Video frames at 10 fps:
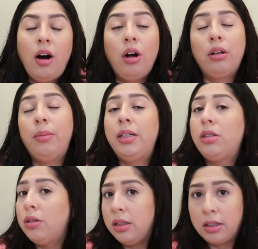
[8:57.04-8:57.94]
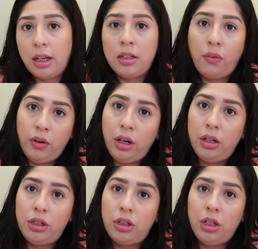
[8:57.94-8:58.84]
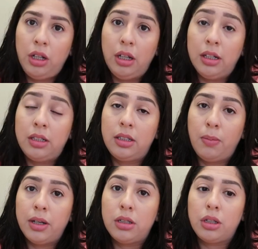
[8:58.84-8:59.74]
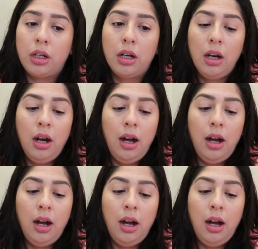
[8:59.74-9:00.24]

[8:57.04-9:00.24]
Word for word: all of my students get to finish this semester.